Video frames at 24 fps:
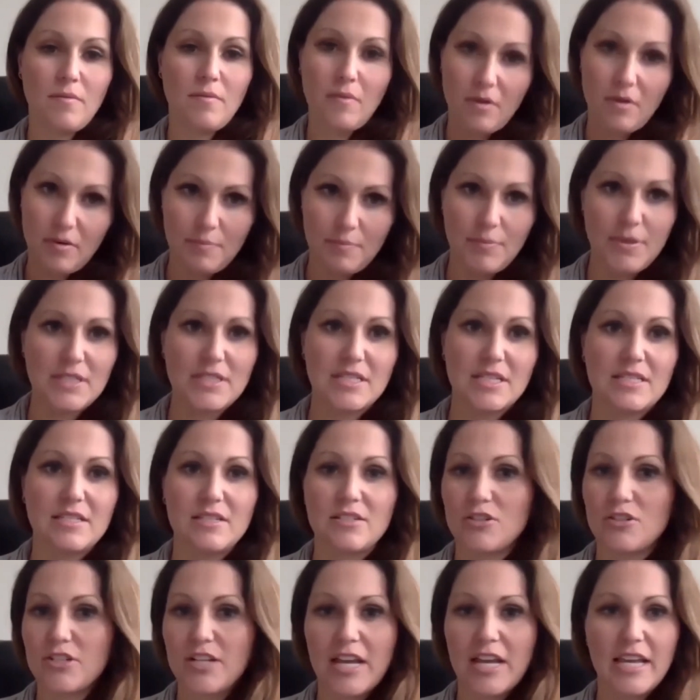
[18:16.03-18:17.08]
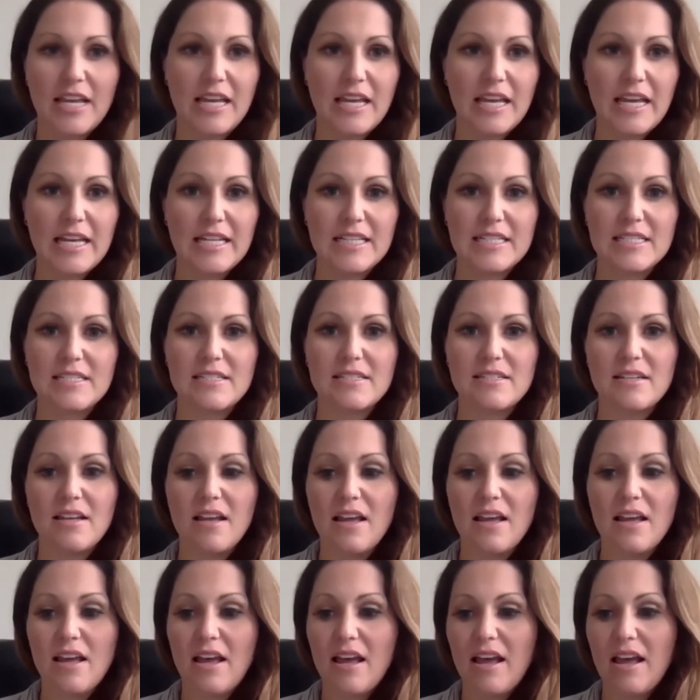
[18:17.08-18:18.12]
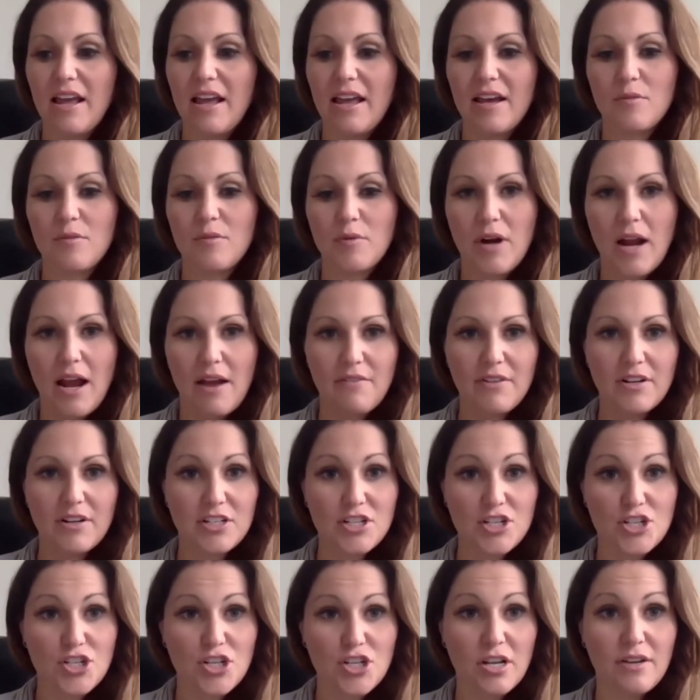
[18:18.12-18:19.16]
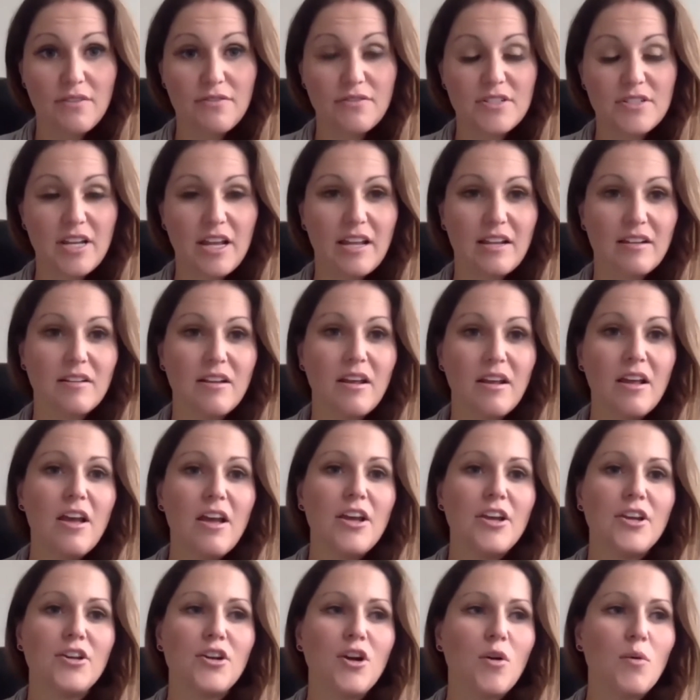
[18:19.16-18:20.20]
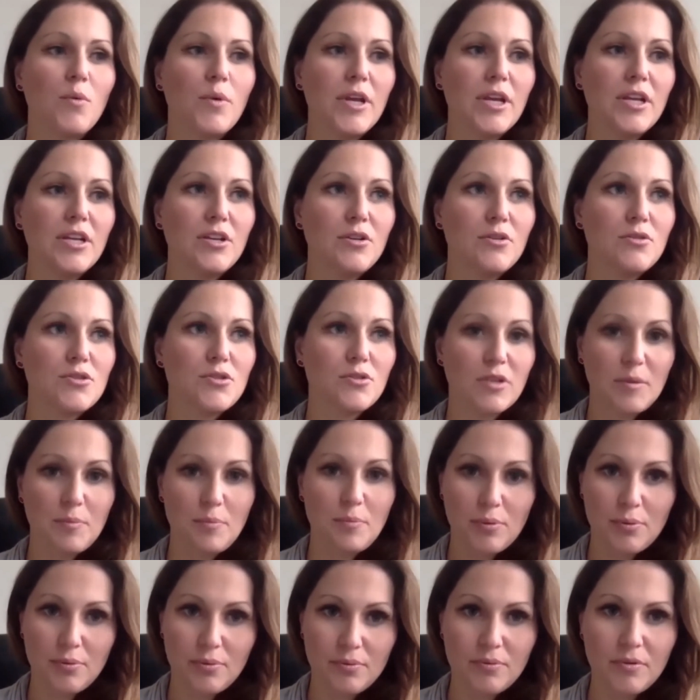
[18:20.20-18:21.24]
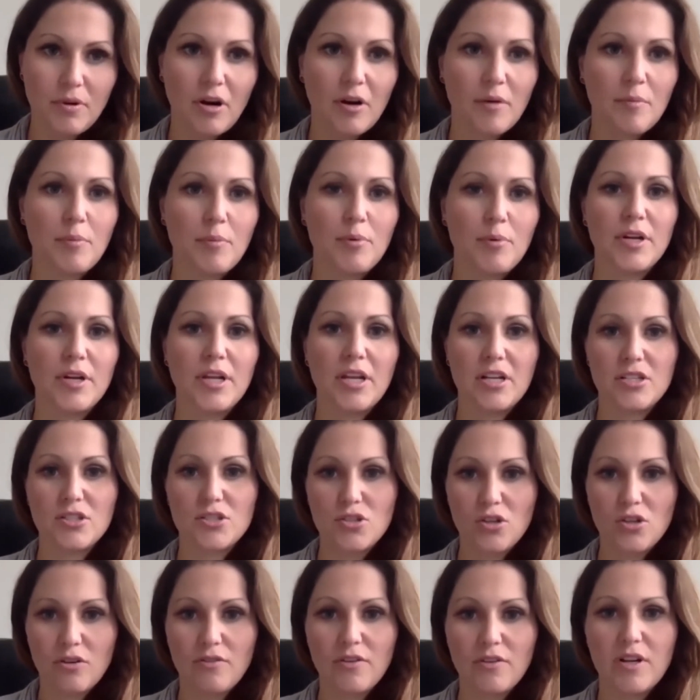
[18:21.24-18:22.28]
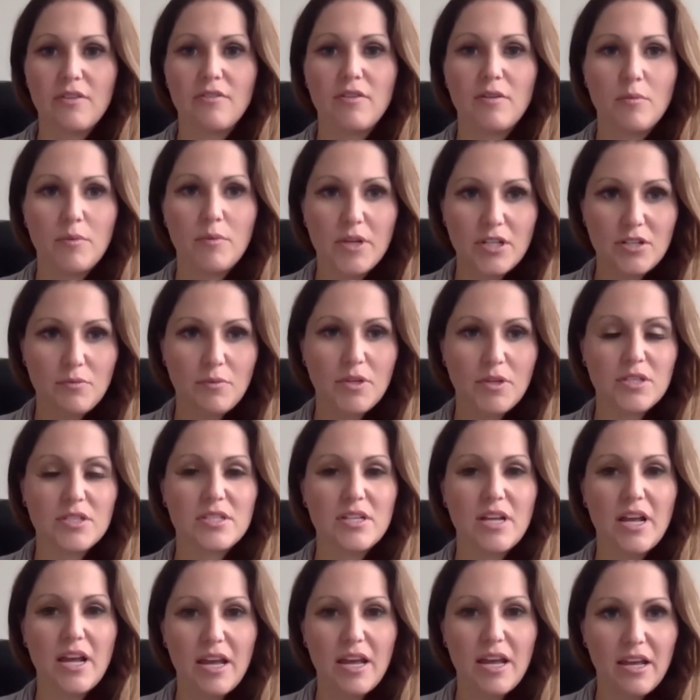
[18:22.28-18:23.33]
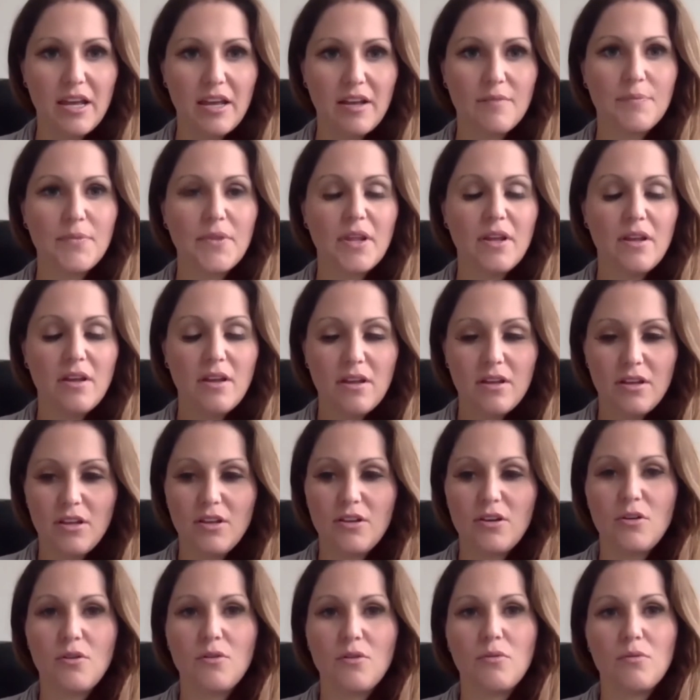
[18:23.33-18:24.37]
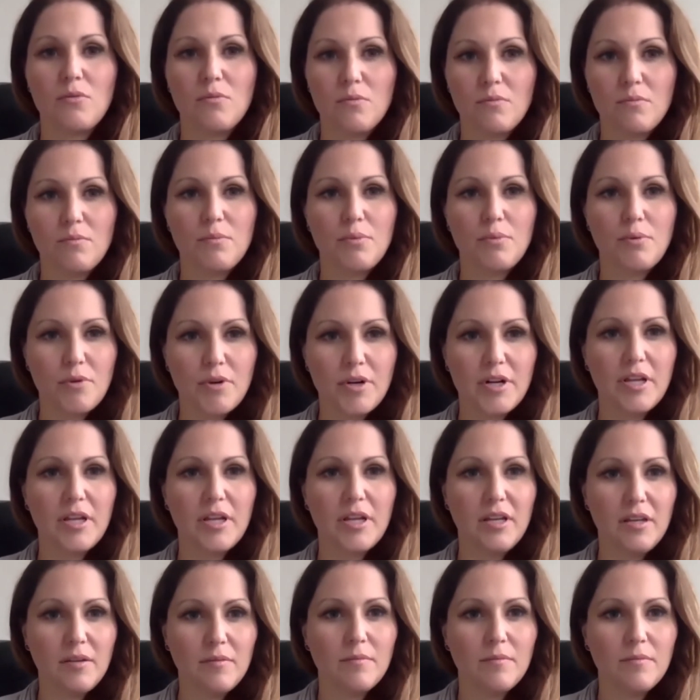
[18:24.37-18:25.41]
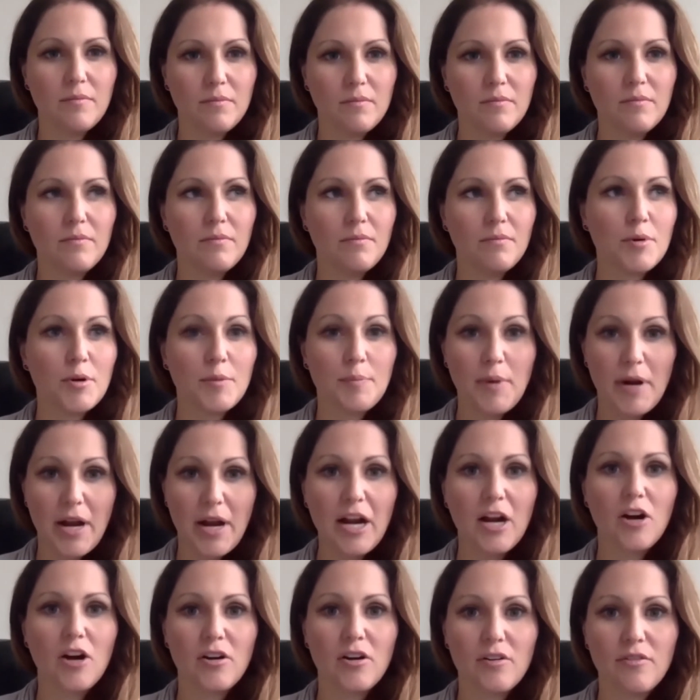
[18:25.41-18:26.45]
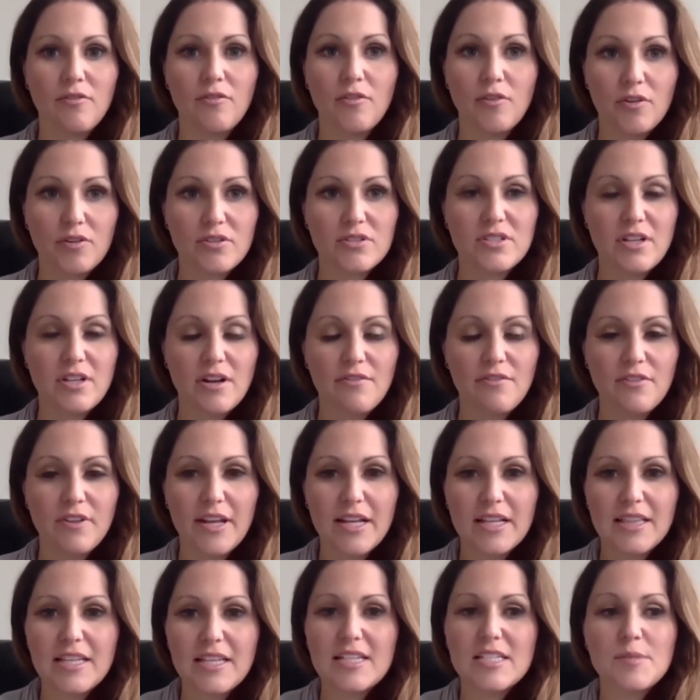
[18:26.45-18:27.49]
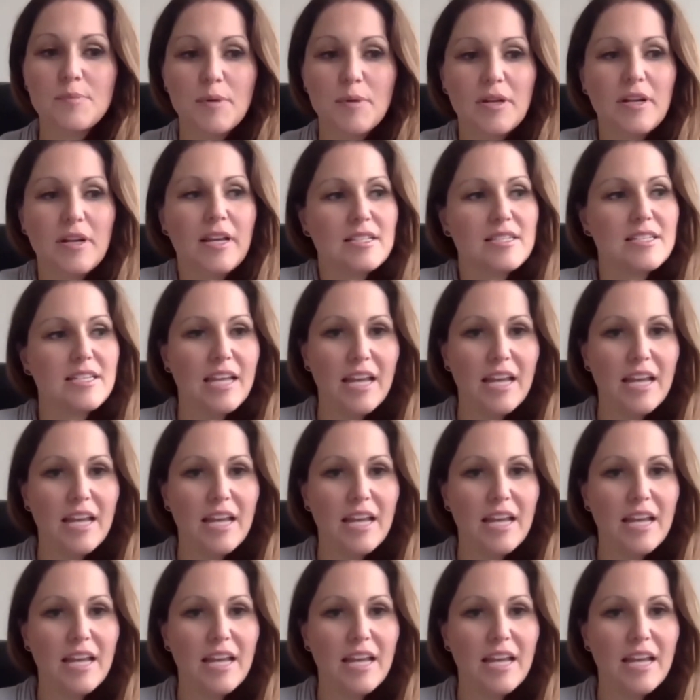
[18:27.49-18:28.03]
businesses are taking hits and we're having to shift. And, we usually are pretty conservative, and we stay, pretty prepared for stuff like this, but it's